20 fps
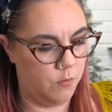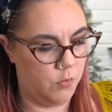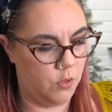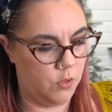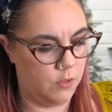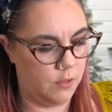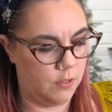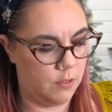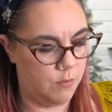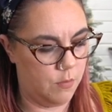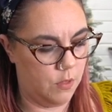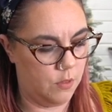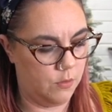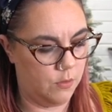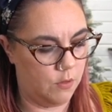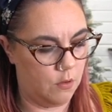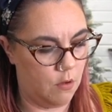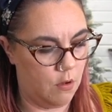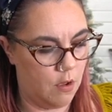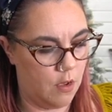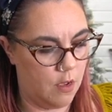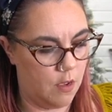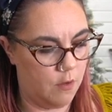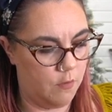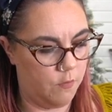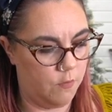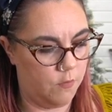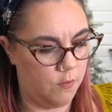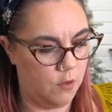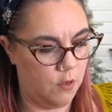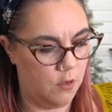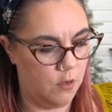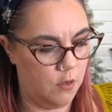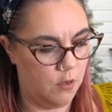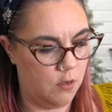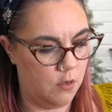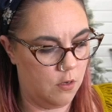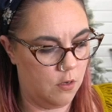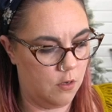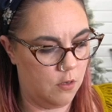pull some of those off
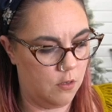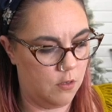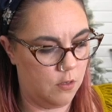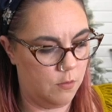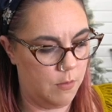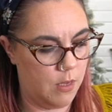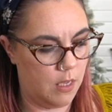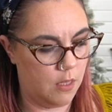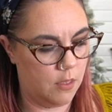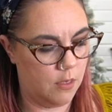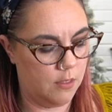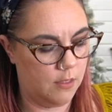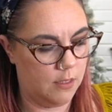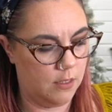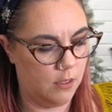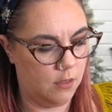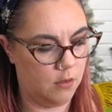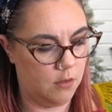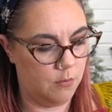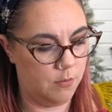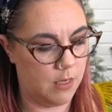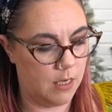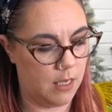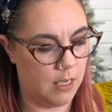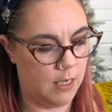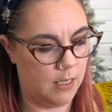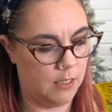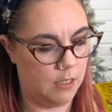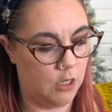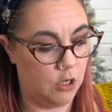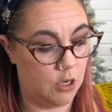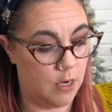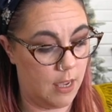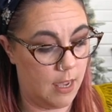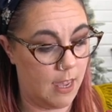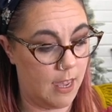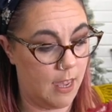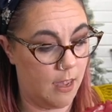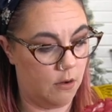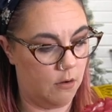to make this a little bit easier to
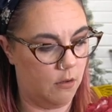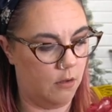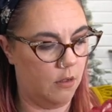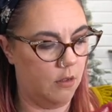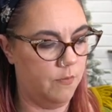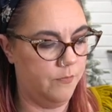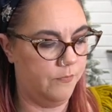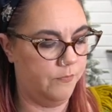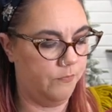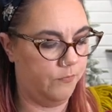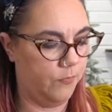handle.